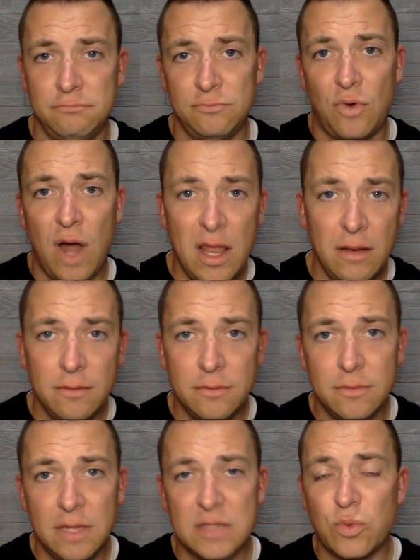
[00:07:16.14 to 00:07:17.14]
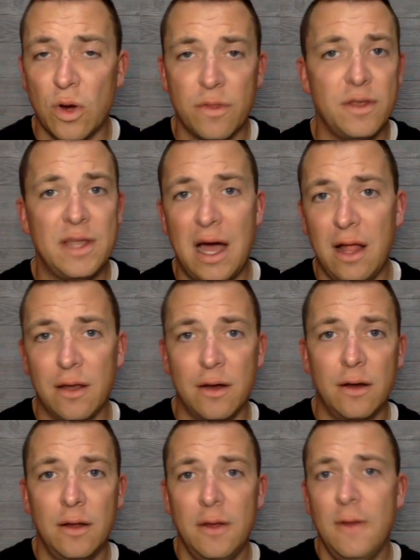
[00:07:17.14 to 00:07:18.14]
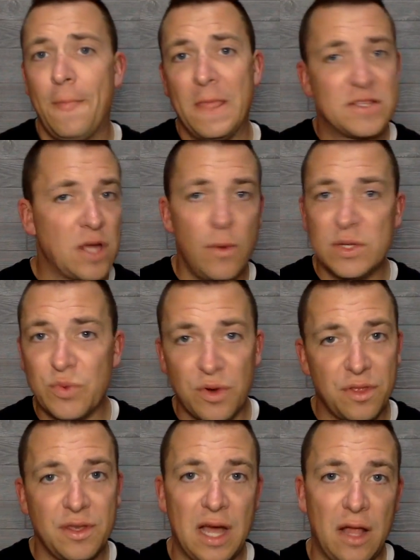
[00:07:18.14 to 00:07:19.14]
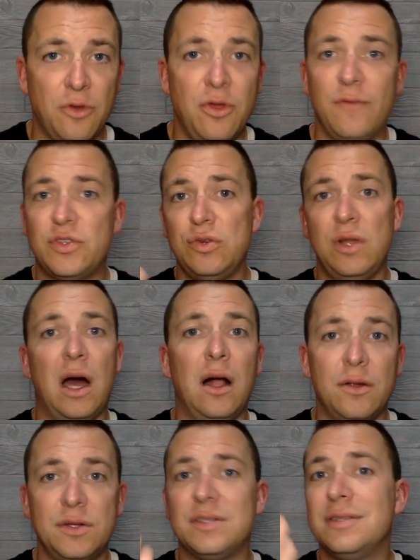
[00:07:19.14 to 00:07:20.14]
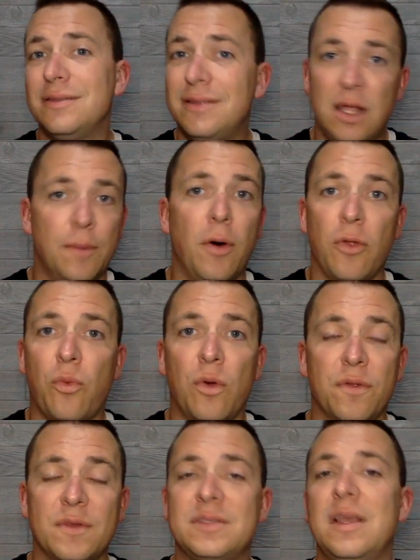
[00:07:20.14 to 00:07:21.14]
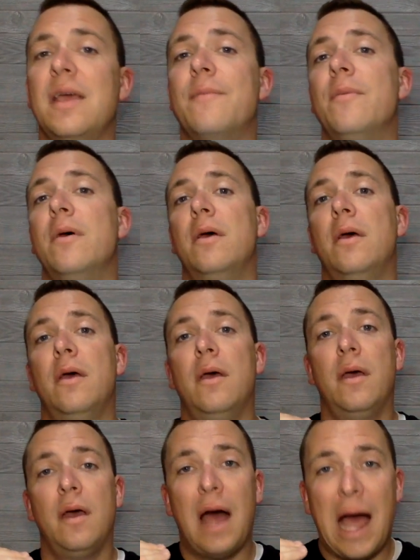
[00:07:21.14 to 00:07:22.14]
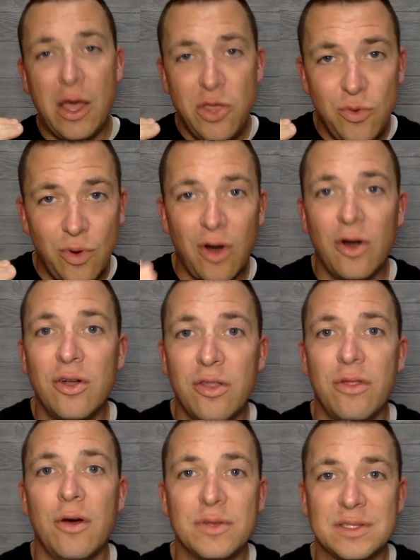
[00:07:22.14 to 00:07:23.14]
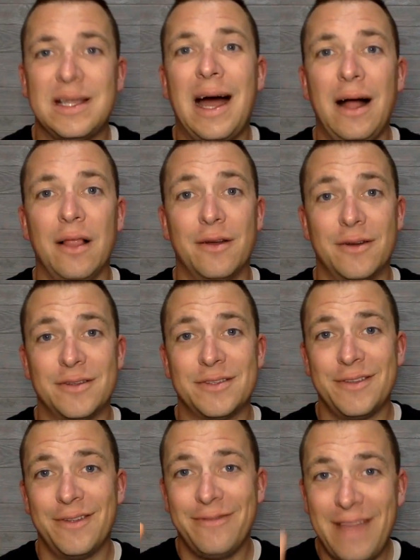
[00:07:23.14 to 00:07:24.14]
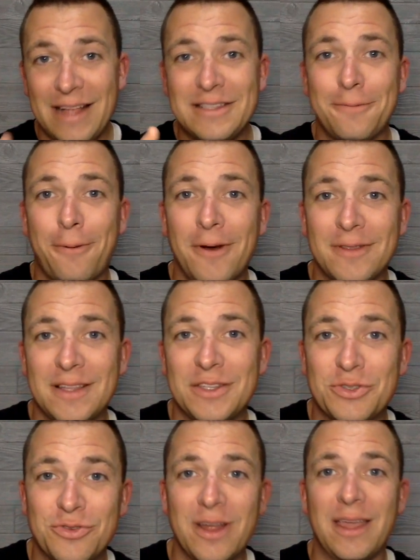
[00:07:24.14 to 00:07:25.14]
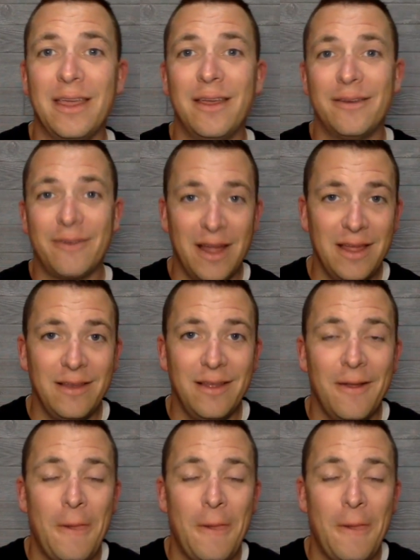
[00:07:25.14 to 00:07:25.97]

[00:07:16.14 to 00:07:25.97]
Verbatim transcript: right? It's worth a dollar. And it's always worth a dollar. You have two dollars, they're both worth the same. How you earned those dollars, that's the part that's tricky, right?